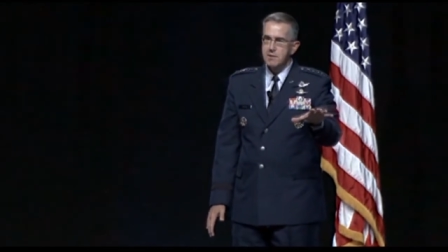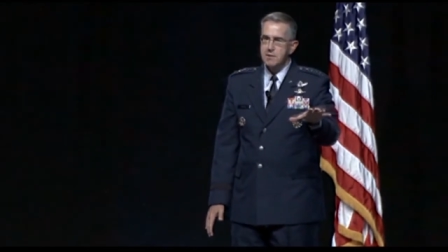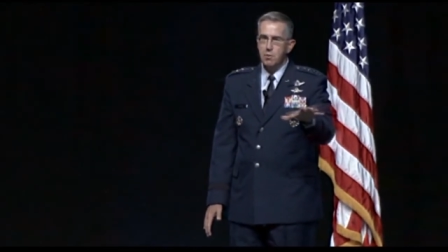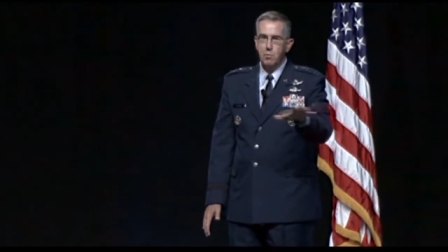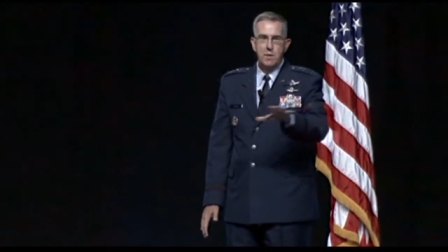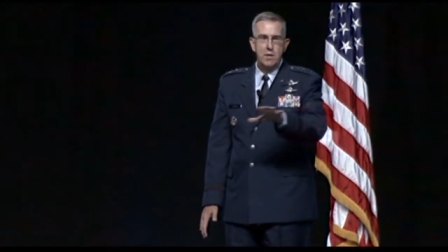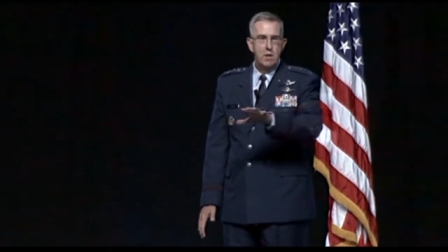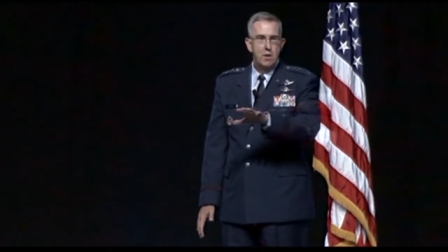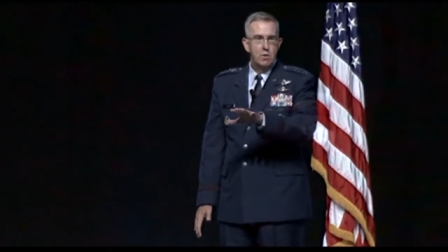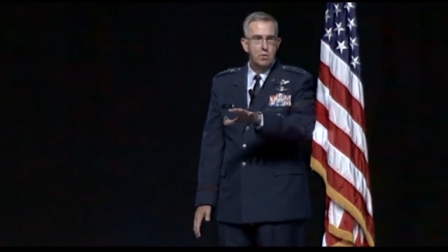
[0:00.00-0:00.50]

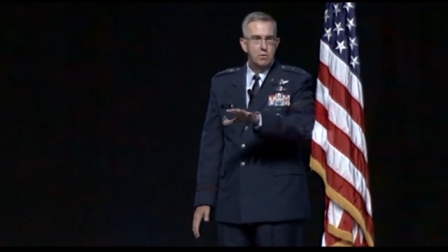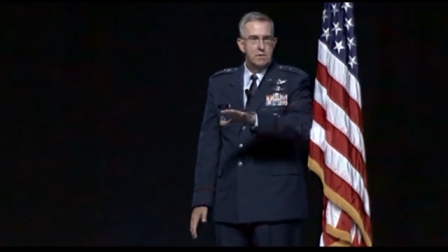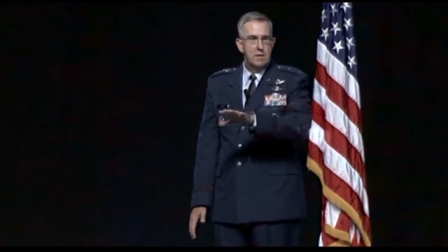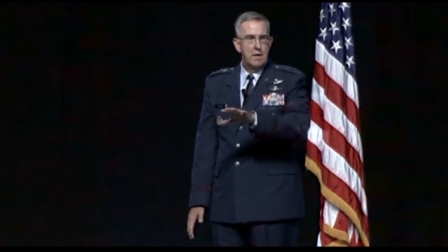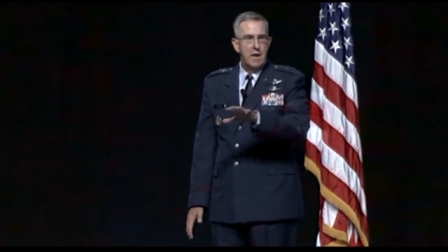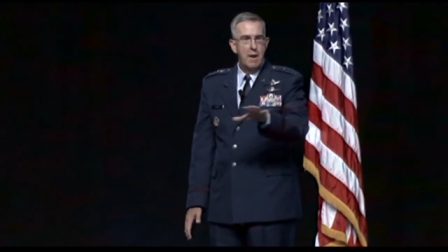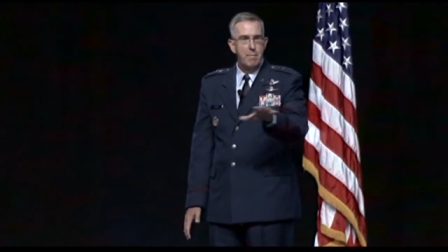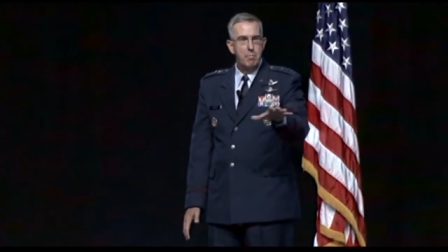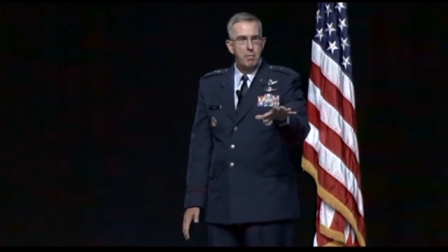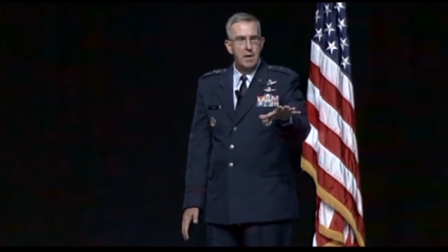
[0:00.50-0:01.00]
operational
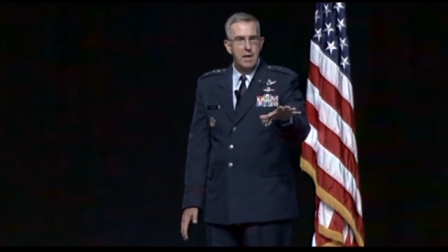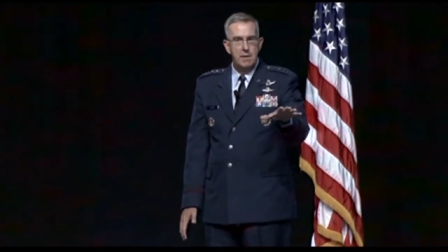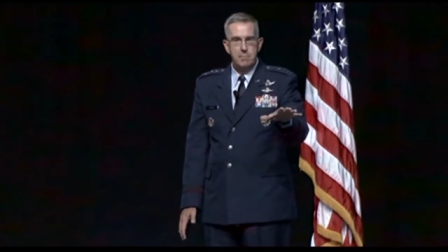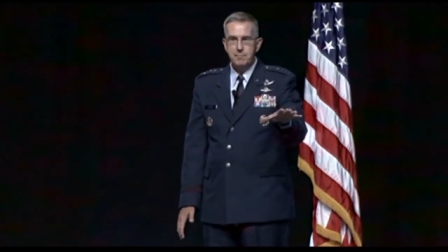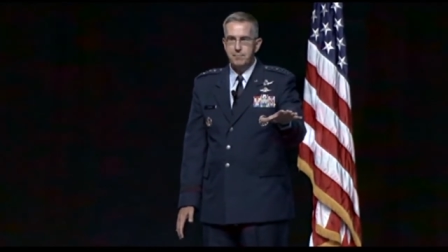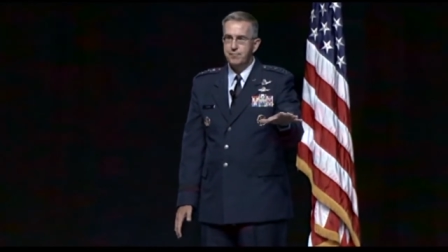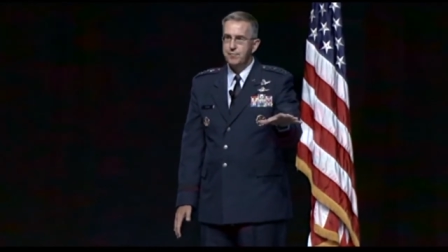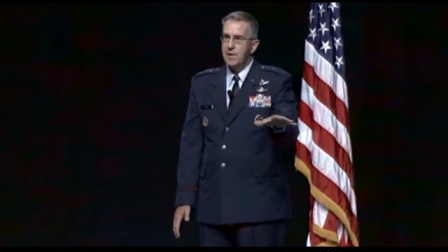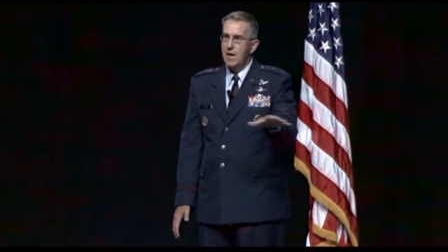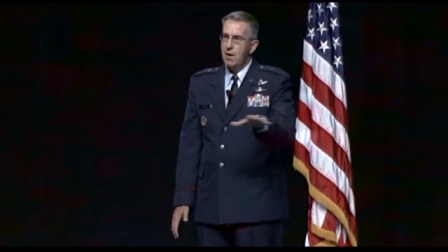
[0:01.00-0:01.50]
domains that we
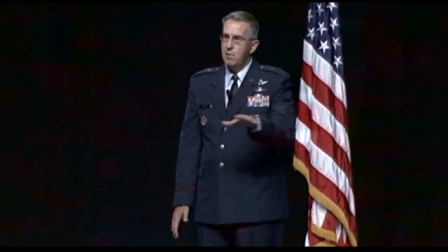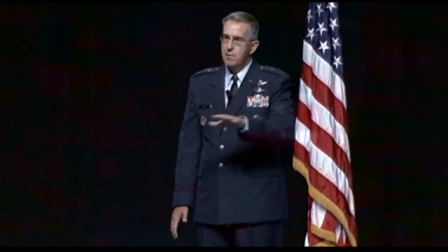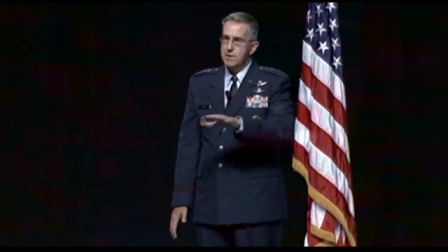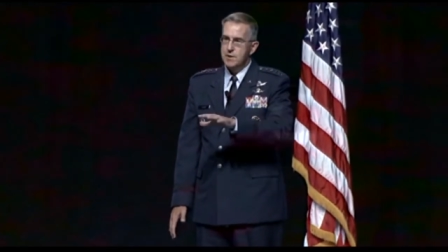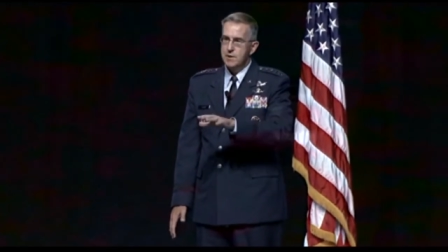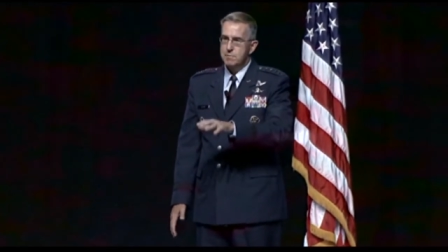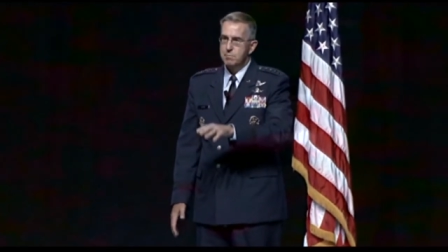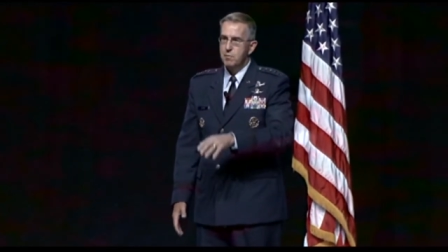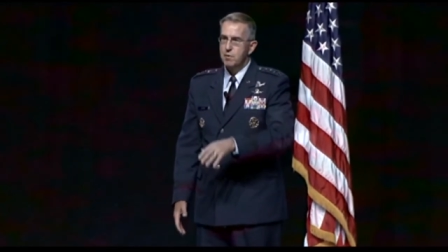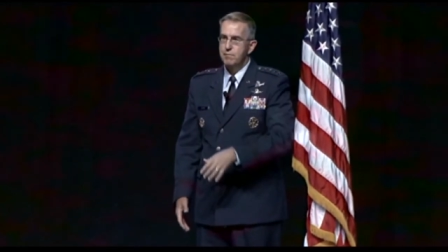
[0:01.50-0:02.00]
use and
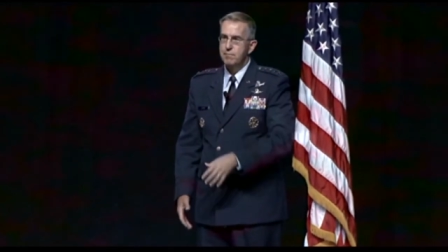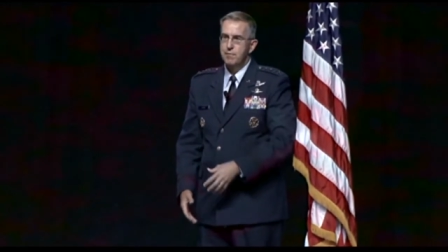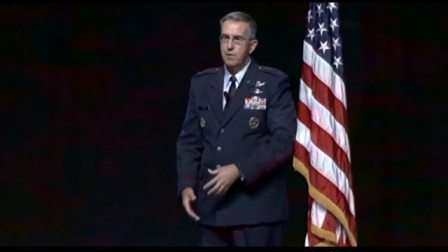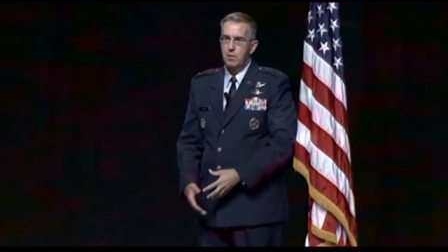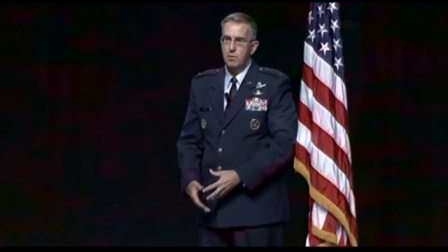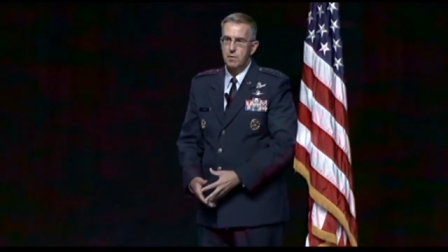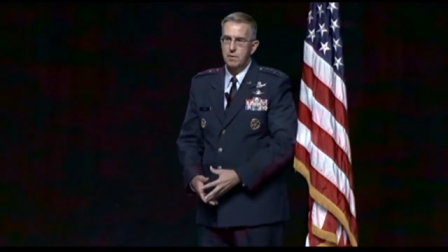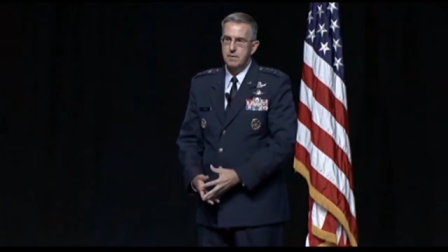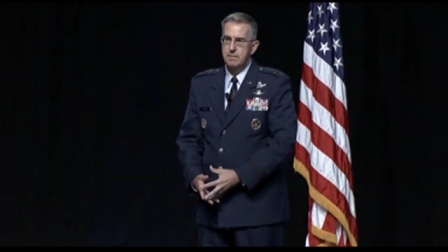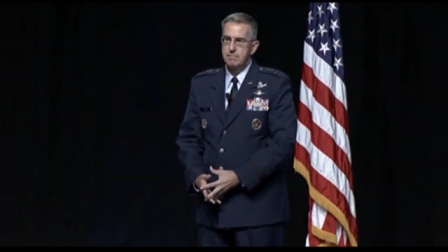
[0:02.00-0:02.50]
operate, and
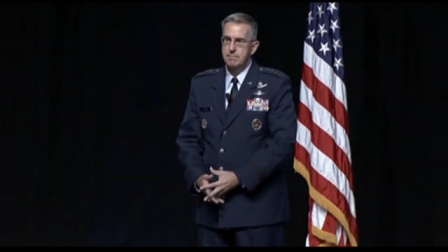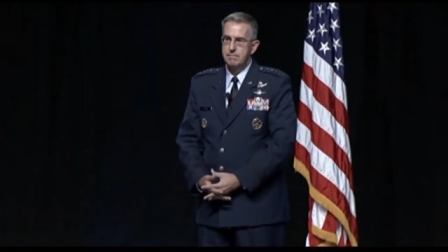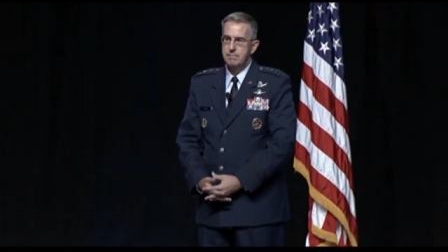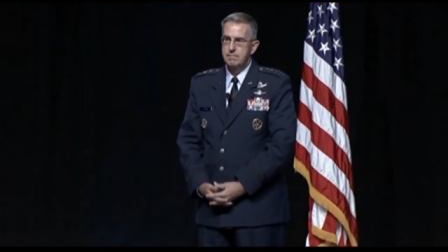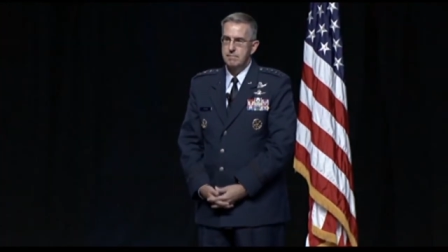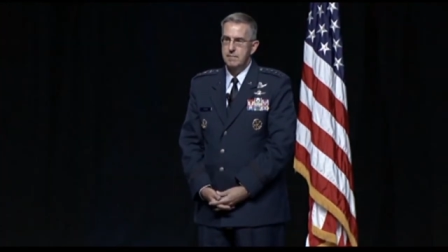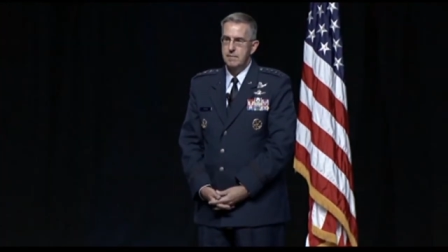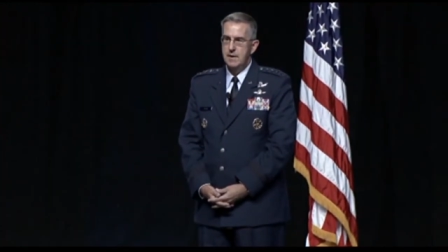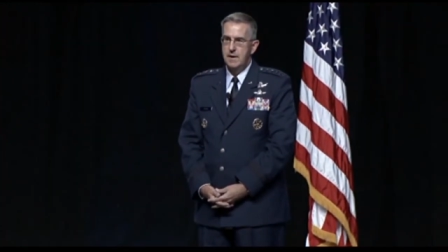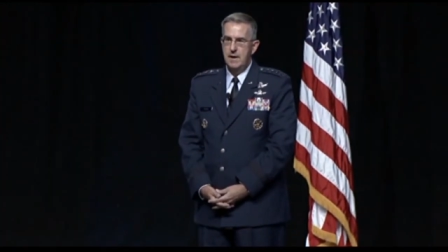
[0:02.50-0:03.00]
we just move
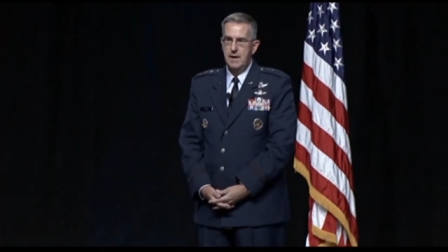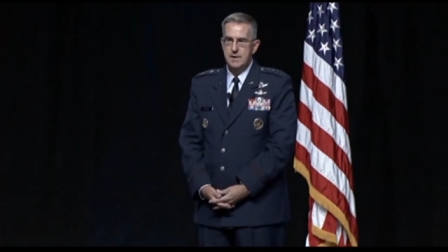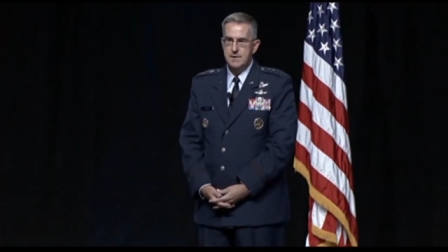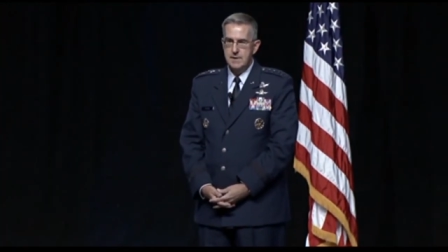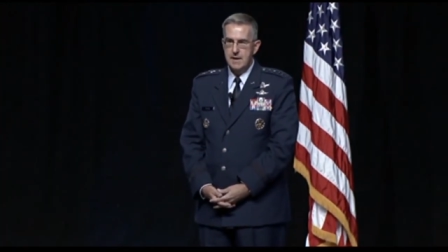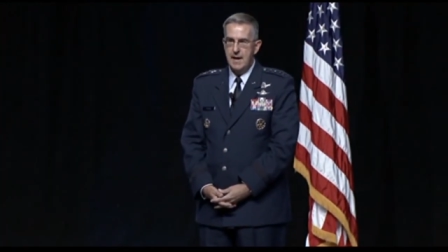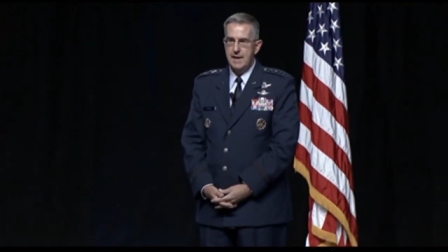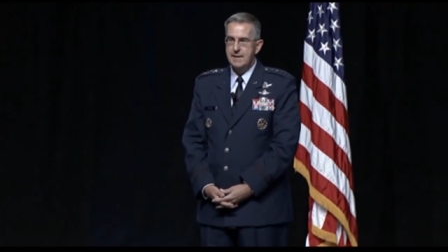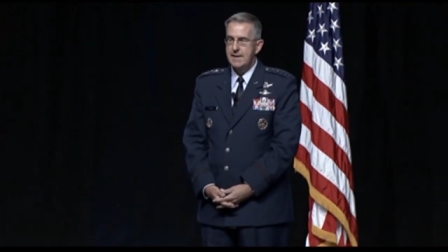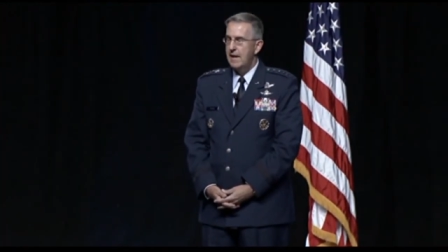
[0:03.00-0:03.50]
forward.
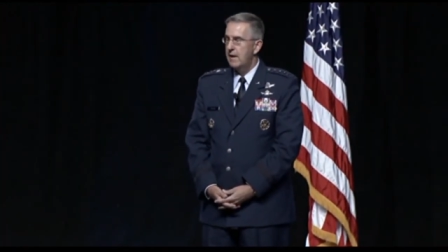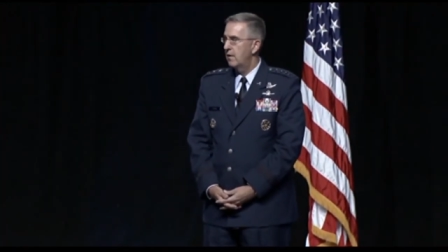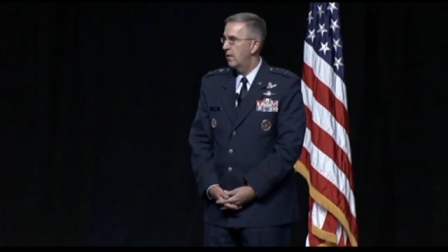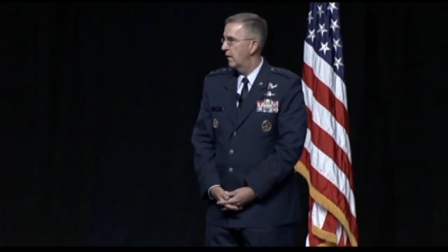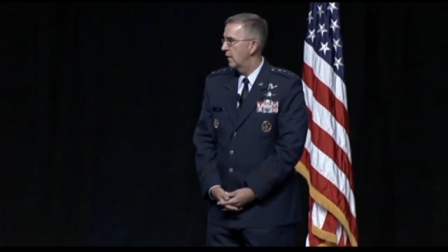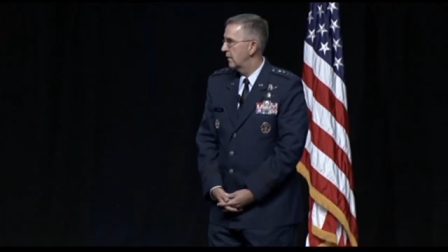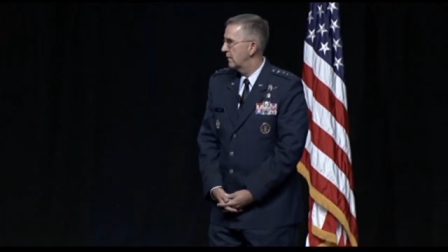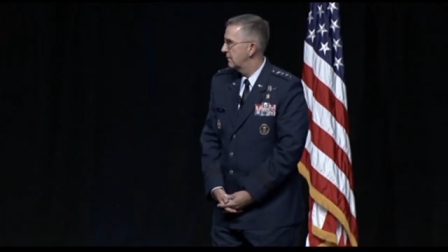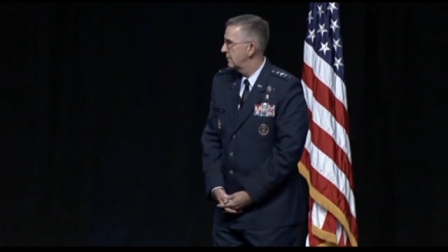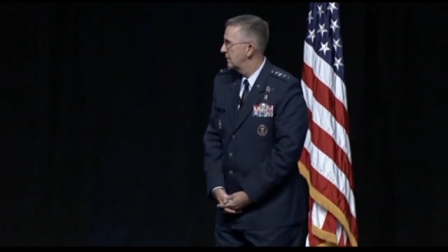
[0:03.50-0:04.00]
It's
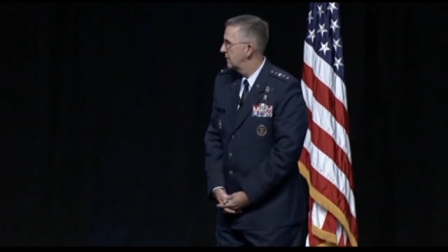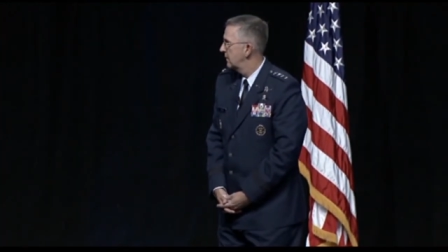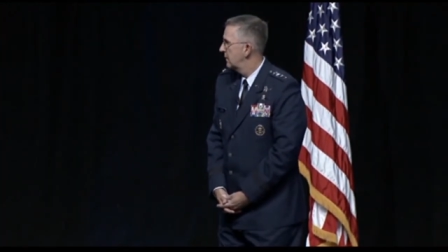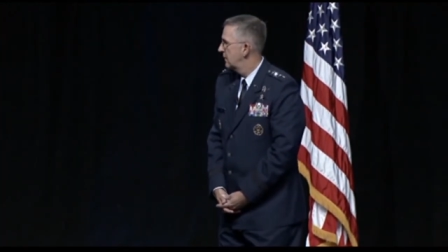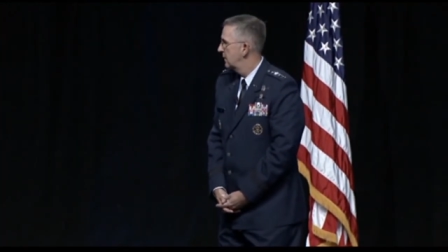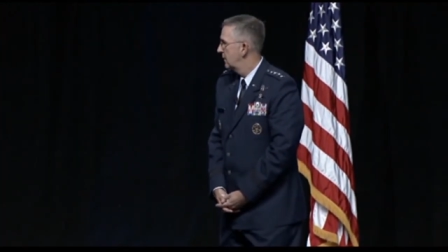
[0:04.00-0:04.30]
not that hard.